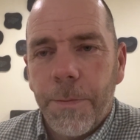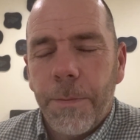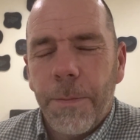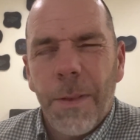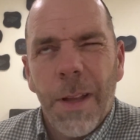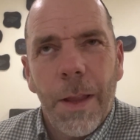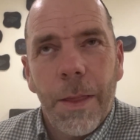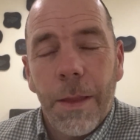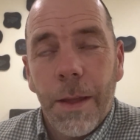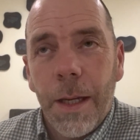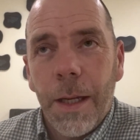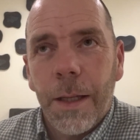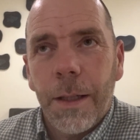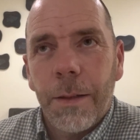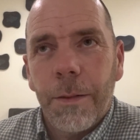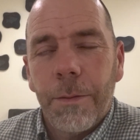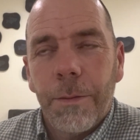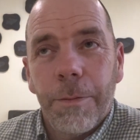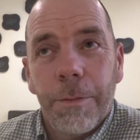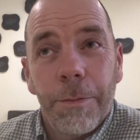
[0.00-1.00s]
I think
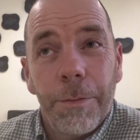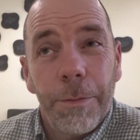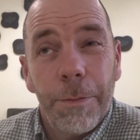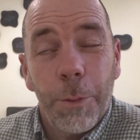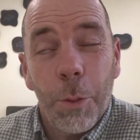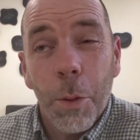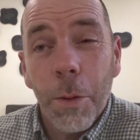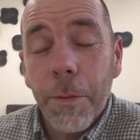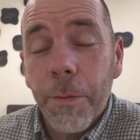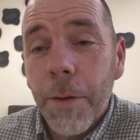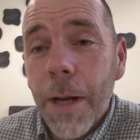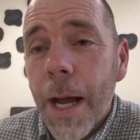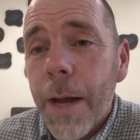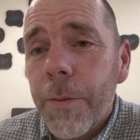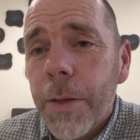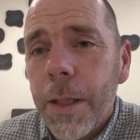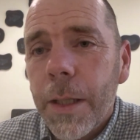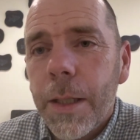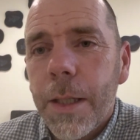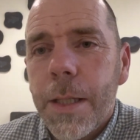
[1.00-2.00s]
4 or 5
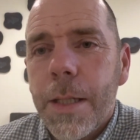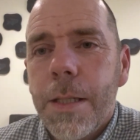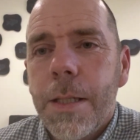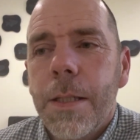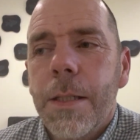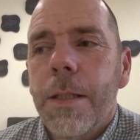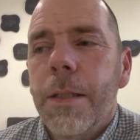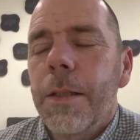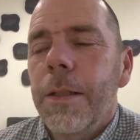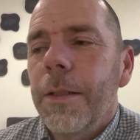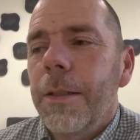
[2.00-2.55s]
kids.